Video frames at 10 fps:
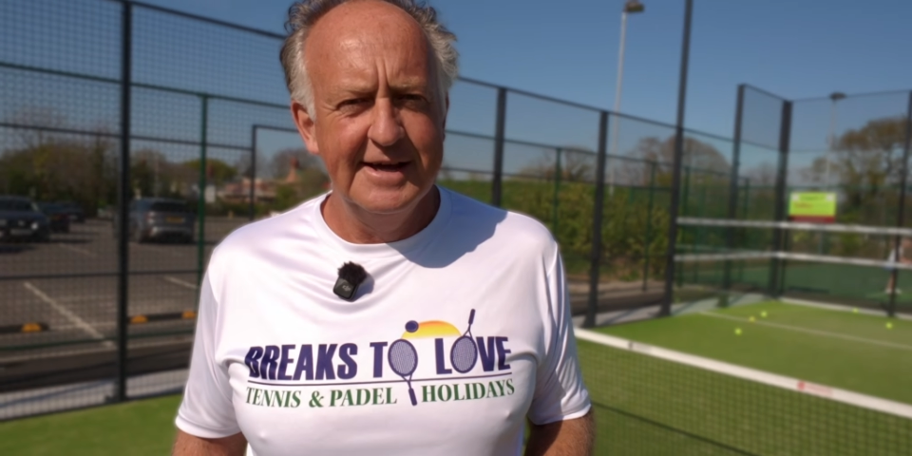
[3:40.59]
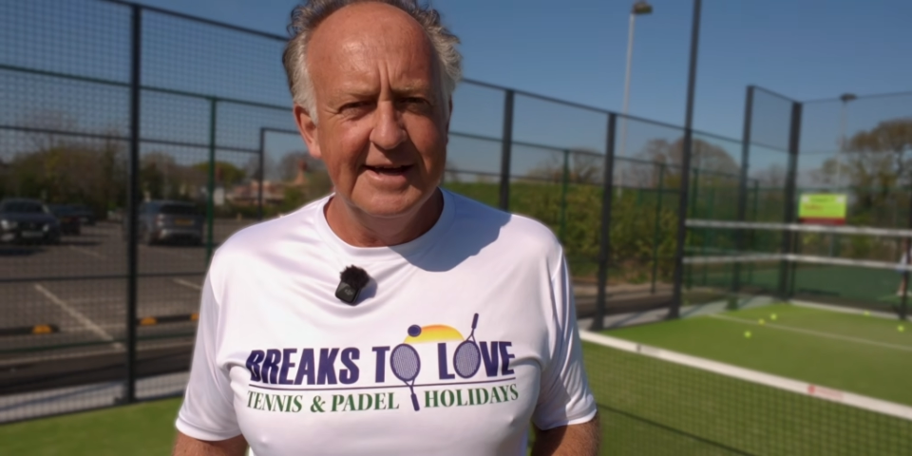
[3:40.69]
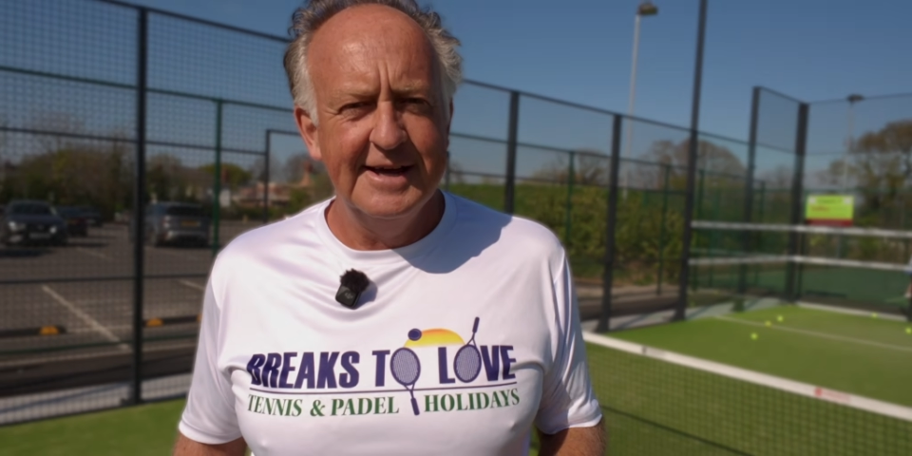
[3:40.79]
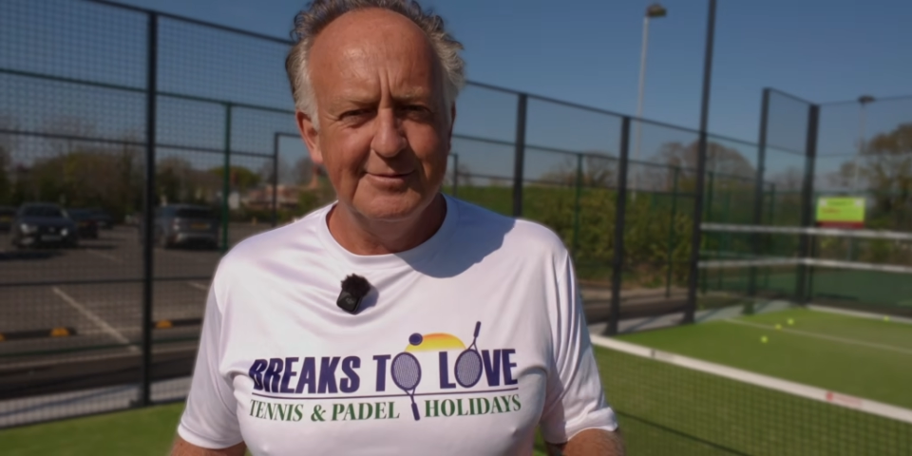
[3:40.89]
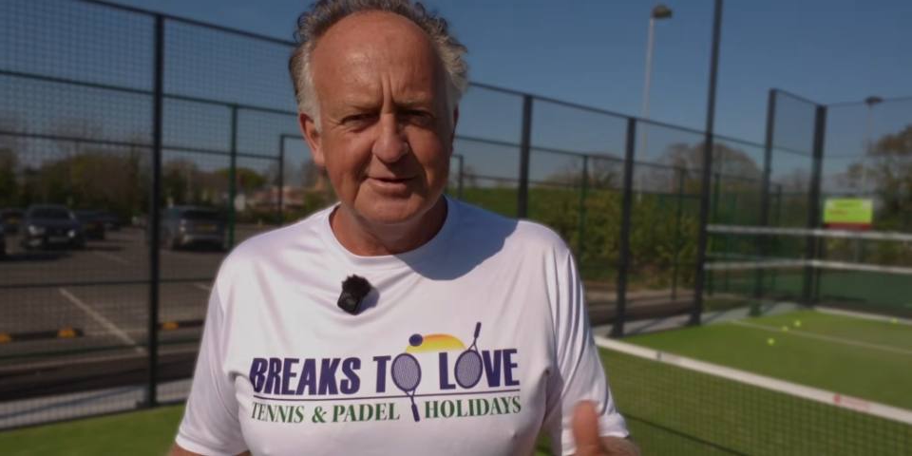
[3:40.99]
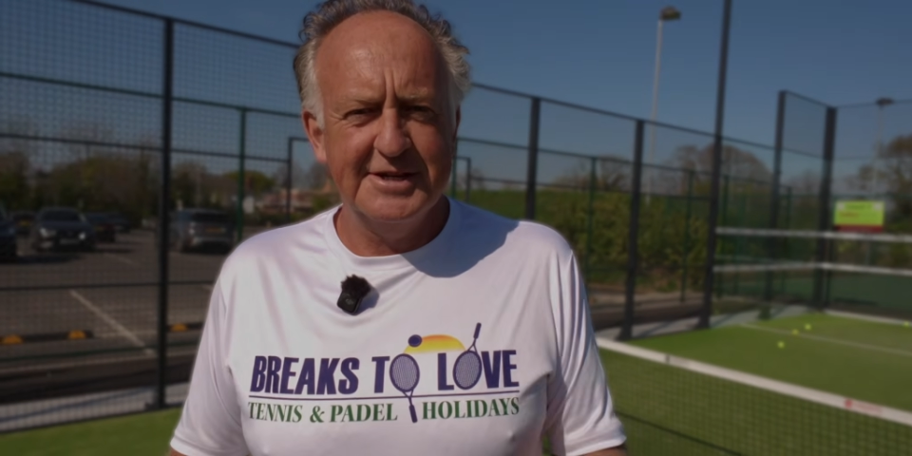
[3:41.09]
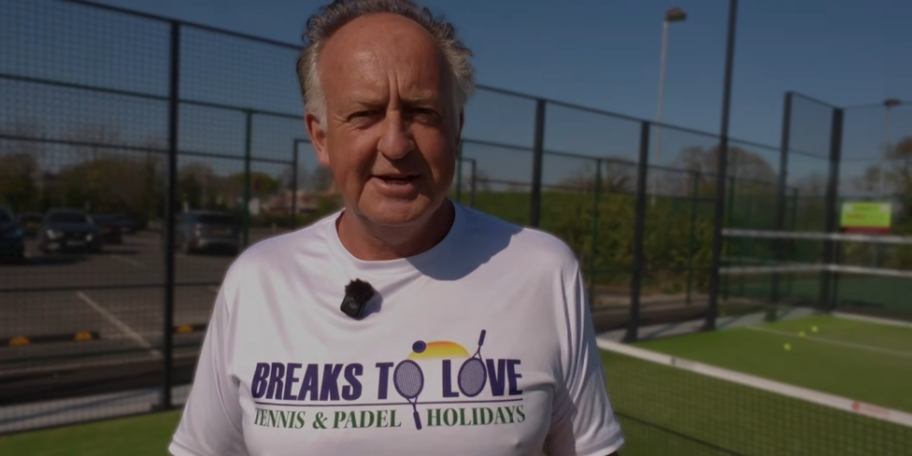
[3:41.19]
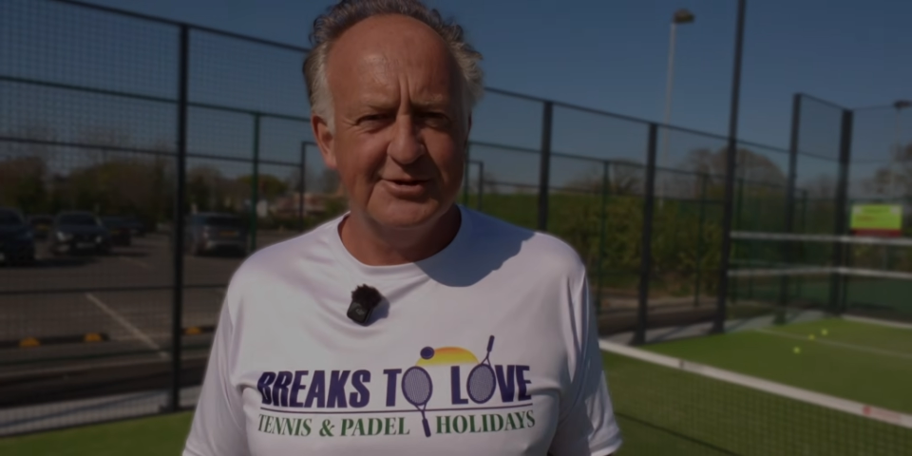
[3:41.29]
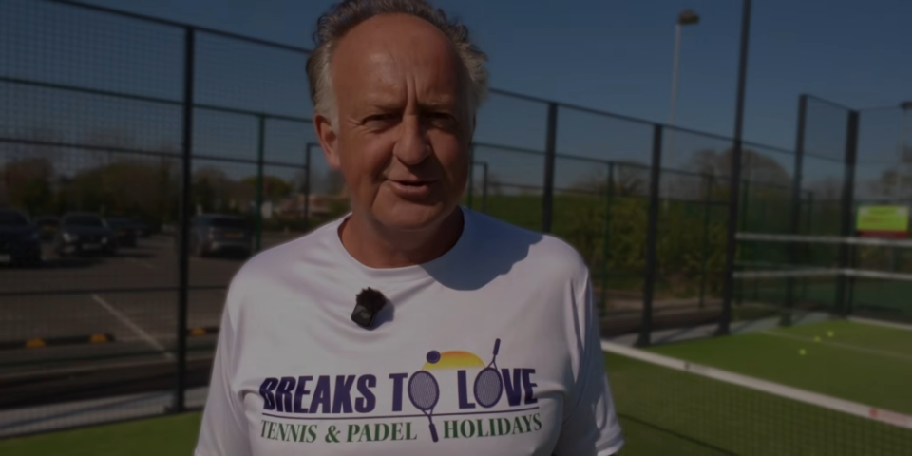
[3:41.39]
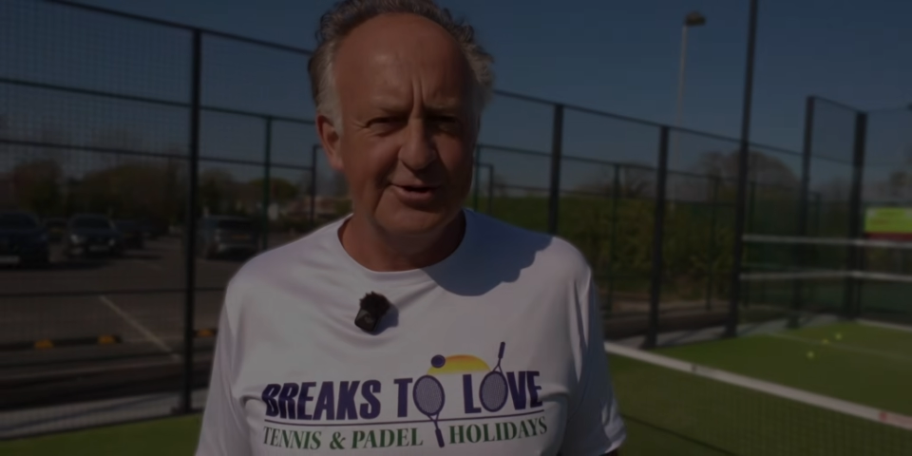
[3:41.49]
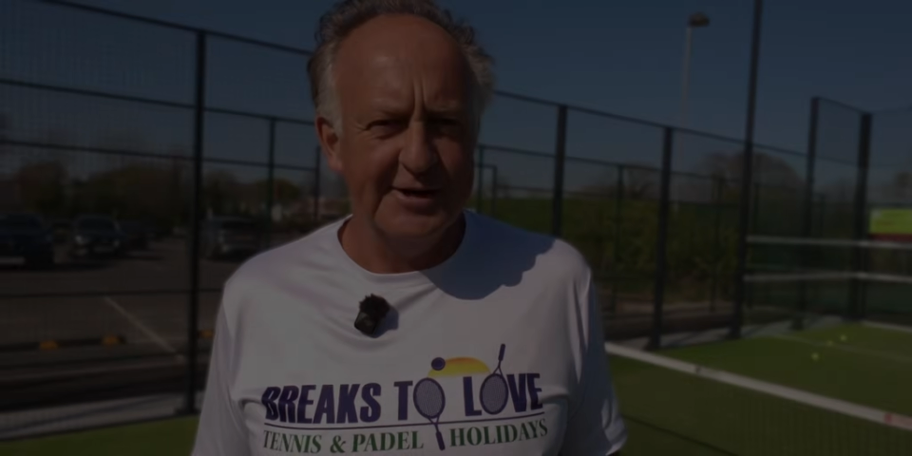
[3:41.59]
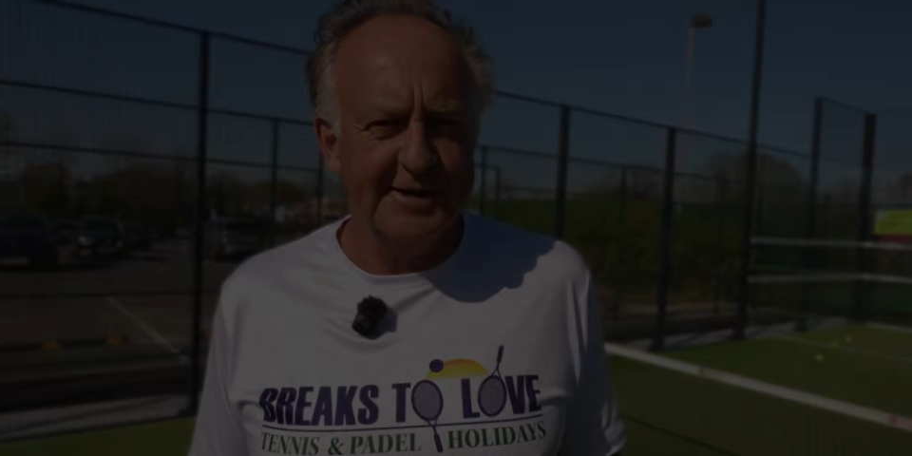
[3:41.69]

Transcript: and we'll see you shortly.